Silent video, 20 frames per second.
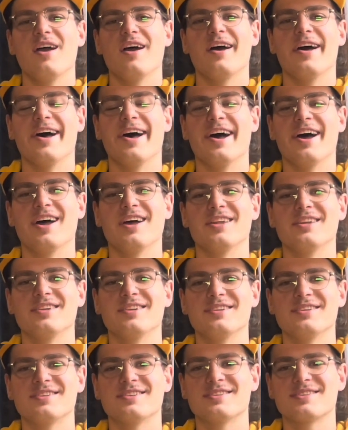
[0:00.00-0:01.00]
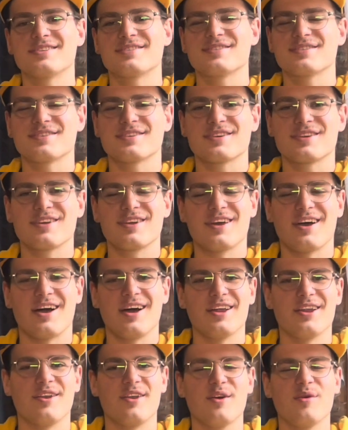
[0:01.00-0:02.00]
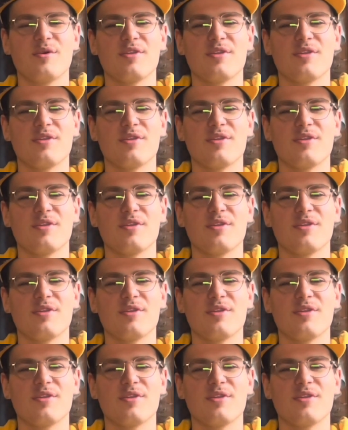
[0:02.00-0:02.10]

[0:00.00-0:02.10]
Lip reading: and I don't know,